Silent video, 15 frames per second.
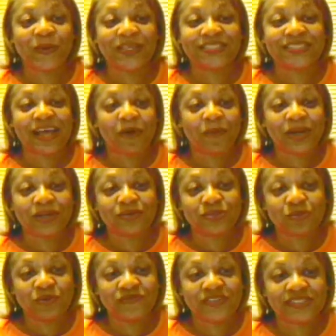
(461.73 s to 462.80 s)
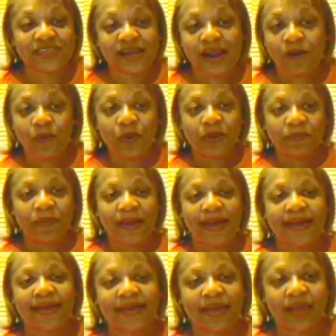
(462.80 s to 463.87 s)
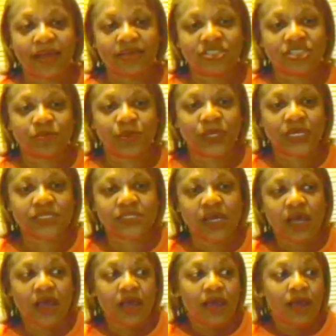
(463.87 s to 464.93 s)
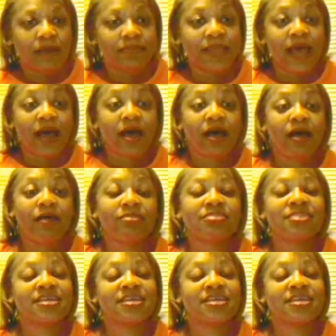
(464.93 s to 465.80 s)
it's not one of those movies that I would buy again, just because. Now